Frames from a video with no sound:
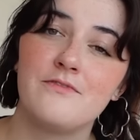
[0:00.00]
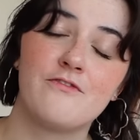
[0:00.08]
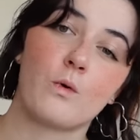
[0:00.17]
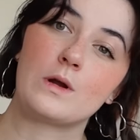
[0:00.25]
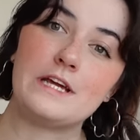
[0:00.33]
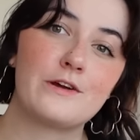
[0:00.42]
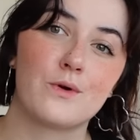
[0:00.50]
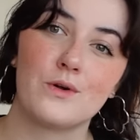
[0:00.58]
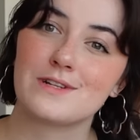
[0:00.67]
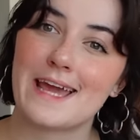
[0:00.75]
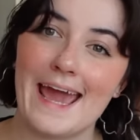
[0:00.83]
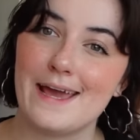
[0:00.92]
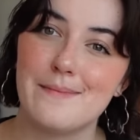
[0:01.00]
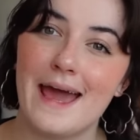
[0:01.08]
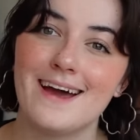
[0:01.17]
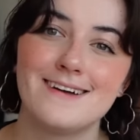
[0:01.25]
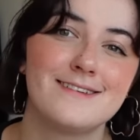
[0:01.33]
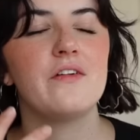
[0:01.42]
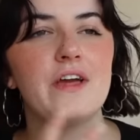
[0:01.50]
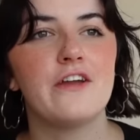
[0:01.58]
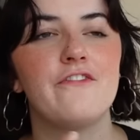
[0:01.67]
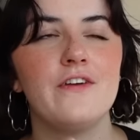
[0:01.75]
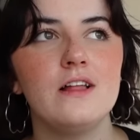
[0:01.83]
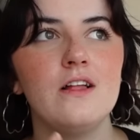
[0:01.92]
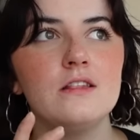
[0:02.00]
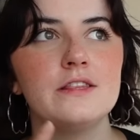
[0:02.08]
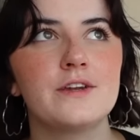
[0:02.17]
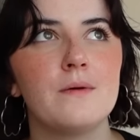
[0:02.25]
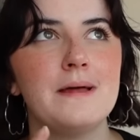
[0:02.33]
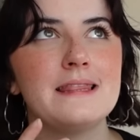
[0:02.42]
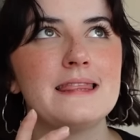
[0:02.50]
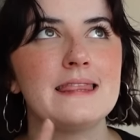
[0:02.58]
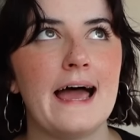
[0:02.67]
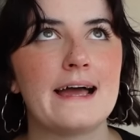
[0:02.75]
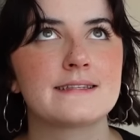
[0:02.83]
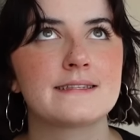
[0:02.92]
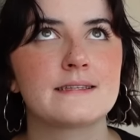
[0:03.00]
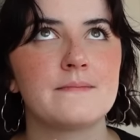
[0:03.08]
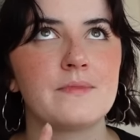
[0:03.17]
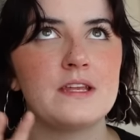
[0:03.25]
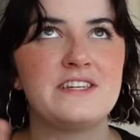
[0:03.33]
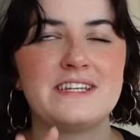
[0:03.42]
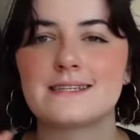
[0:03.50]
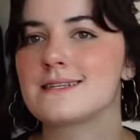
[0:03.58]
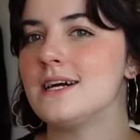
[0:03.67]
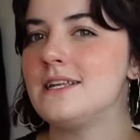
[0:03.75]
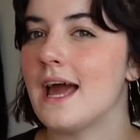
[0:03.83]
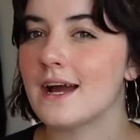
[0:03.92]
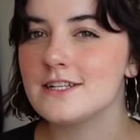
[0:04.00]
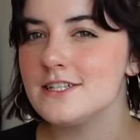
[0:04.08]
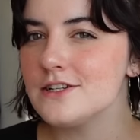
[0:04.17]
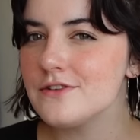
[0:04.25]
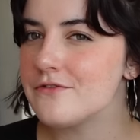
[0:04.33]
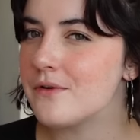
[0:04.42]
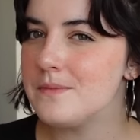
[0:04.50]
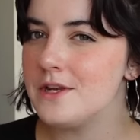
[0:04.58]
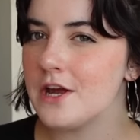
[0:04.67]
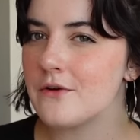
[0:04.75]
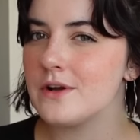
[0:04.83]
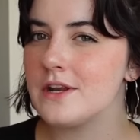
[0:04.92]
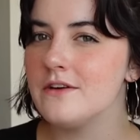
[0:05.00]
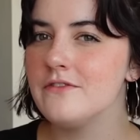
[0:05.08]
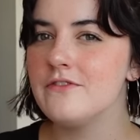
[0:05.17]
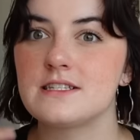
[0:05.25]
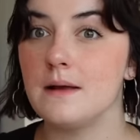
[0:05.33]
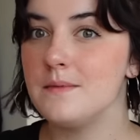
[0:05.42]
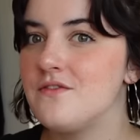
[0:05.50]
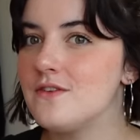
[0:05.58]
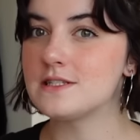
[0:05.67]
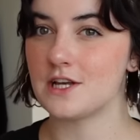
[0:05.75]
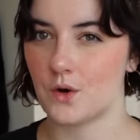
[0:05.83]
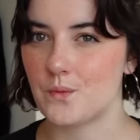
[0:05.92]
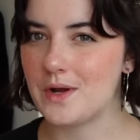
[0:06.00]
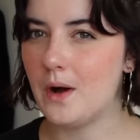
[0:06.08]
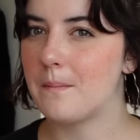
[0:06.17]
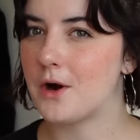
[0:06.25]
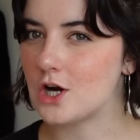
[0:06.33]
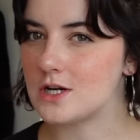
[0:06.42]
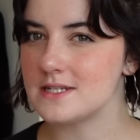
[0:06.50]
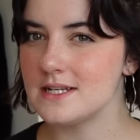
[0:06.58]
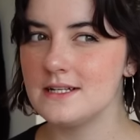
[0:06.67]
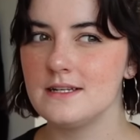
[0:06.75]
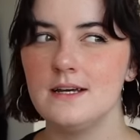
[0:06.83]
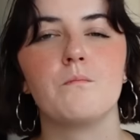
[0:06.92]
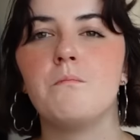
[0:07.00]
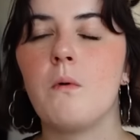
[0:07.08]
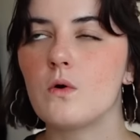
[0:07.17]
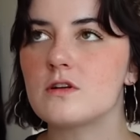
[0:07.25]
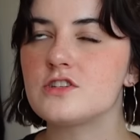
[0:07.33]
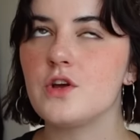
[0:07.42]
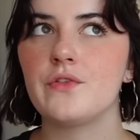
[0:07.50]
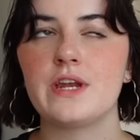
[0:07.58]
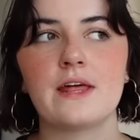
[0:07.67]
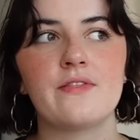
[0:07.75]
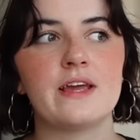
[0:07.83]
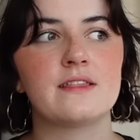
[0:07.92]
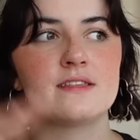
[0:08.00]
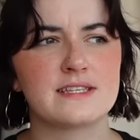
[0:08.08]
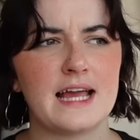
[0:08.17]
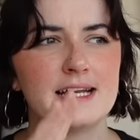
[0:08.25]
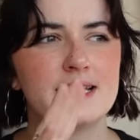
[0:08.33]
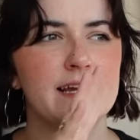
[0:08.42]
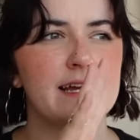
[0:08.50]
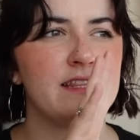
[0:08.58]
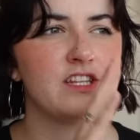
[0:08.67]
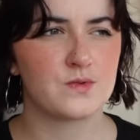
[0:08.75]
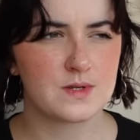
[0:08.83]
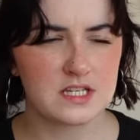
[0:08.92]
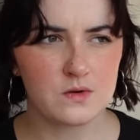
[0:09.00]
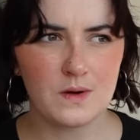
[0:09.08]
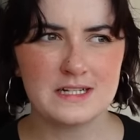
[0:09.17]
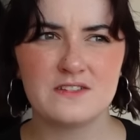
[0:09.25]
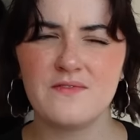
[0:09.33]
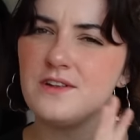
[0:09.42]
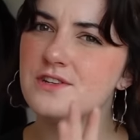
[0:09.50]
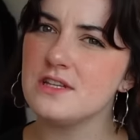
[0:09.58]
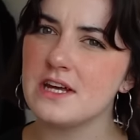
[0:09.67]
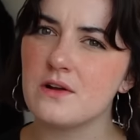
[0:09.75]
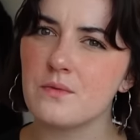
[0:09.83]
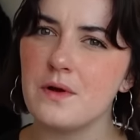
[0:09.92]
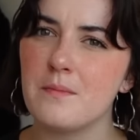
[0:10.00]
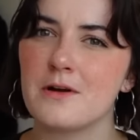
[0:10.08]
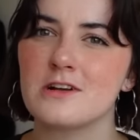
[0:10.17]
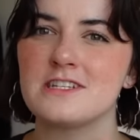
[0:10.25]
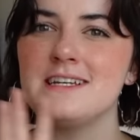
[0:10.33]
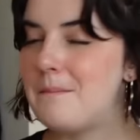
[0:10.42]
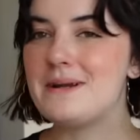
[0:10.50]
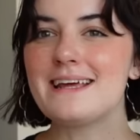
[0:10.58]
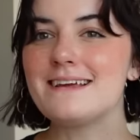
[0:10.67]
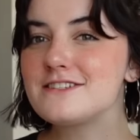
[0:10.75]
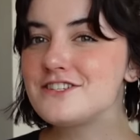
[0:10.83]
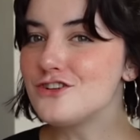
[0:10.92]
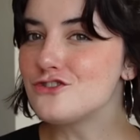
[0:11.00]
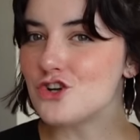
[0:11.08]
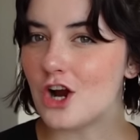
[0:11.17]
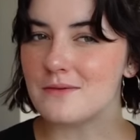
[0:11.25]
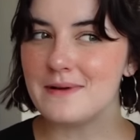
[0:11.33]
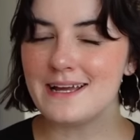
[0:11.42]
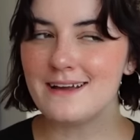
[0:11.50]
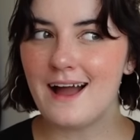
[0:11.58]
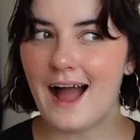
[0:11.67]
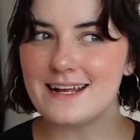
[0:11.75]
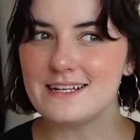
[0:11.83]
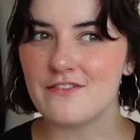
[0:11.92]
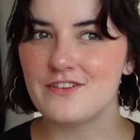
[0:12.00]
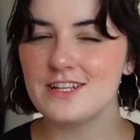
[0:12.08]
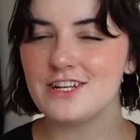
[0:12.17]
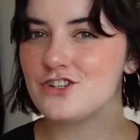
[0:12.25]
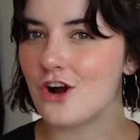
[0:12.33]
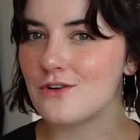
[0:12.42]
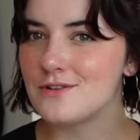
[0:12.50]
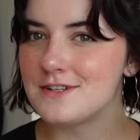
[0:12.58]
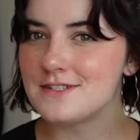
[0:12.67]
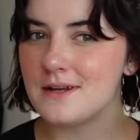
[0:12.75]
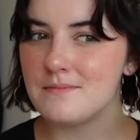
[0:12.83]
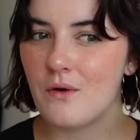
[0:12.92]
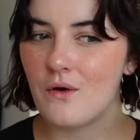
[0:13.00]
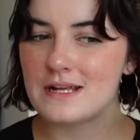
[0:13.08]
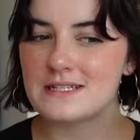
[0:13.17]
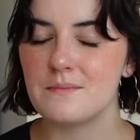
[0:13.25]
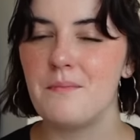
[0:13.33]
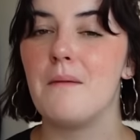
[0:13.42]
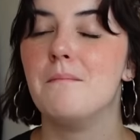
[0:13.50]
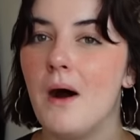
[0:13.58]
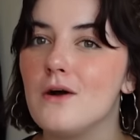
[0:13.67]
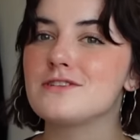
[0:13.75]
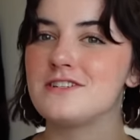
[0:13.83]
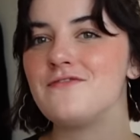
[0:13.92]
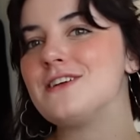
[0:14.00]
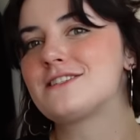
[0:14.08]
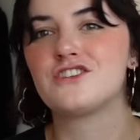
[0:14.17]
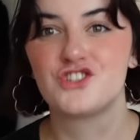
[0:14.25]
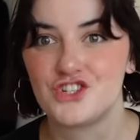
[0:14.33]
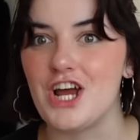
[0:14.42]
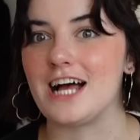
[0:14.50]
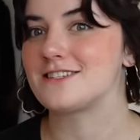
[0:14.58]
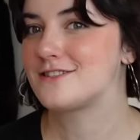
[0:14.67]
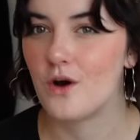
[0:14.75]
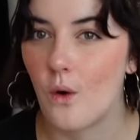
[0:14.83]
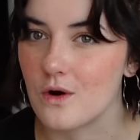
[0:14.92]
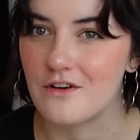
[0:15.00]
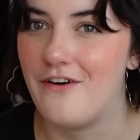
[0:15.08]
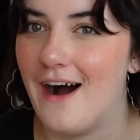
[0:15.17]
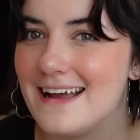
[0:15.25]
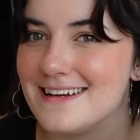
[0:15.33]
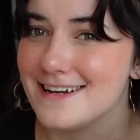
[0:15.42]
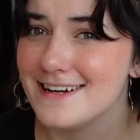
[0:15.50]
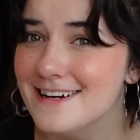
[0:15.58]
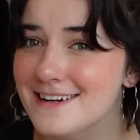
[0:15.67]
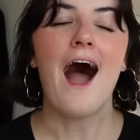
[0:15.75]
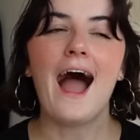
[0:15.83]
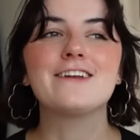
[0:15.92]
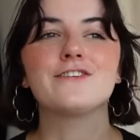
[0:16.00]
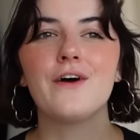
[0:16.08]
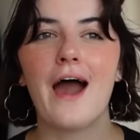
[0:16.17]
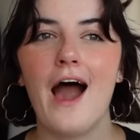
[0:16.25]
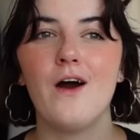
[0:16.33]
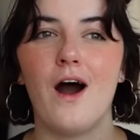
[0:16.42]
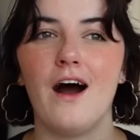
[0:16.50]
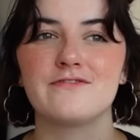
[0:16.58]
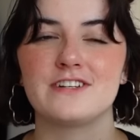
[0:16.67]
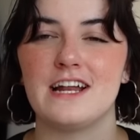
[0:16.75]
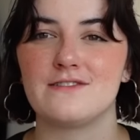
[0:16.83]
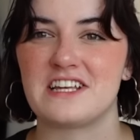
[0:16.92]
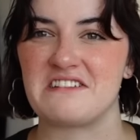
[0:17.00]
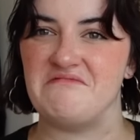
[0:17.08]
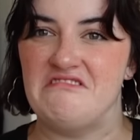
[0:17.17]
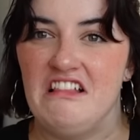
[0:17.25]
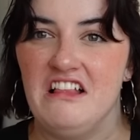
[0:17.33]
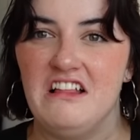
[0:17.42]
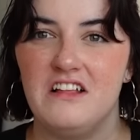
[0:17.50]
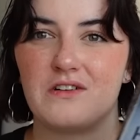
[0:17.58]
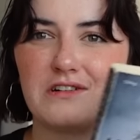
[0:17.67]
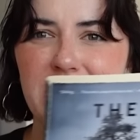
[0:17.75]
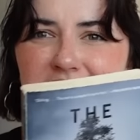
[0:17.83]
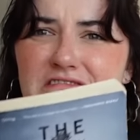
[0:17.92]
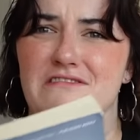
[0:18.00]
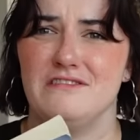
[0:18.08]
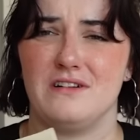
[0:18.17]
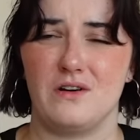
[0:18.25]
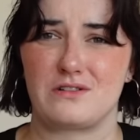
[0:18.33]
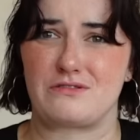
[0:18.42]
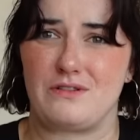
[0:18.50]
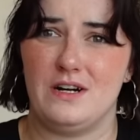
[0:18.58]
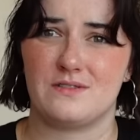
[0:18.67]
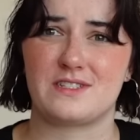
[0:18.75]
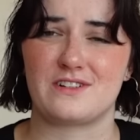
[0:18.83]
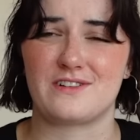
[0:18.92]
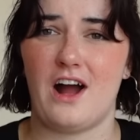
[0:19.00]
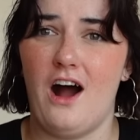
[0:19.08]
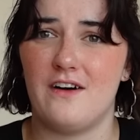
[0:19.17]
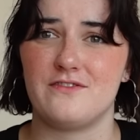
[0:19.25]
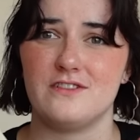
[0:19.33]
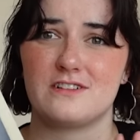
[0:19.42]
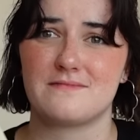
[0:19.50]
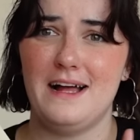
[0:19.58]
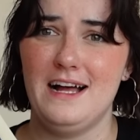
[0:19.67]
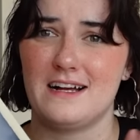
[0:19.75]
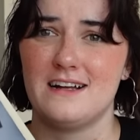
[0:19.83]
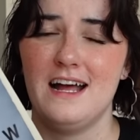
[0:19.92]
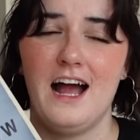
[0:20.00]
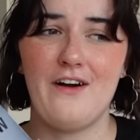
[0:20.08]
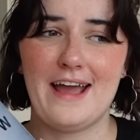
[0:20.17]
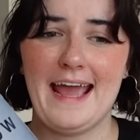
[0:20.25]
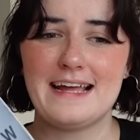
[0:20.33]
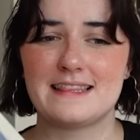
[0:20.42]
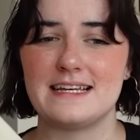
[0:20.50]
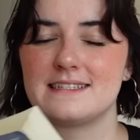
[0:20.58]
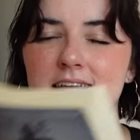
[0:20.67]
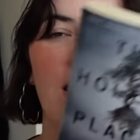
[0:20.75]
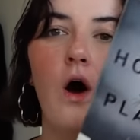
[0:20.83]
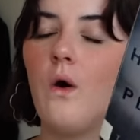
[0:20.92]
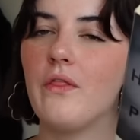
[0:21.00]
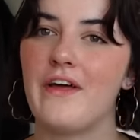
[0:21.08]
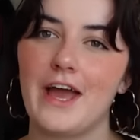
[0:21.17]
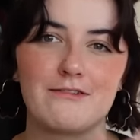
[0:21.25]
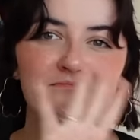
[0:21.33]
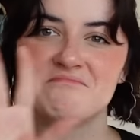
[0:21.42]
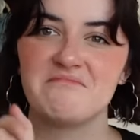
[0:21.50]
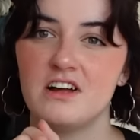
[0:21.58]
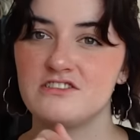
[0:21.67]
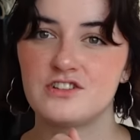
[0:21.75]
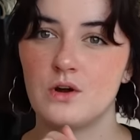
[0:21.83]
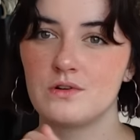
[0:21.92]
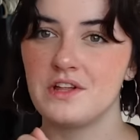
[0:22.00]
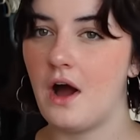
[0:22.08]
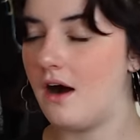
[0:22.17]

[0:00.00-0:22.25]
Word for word: forty-year-old gay man. They feel a little bit less disconnected from the narrative. Simon feels like a real person, more so than I think the sidekick in The Twisted Ones felt like a real person, but it is still charming. I definitely chuckled at some points, but most of this is just horrifying. I don't know how often I was like, ugh, or like, ugh, or gross, or awful, or ugh, oh, I hate this whole thing. Totally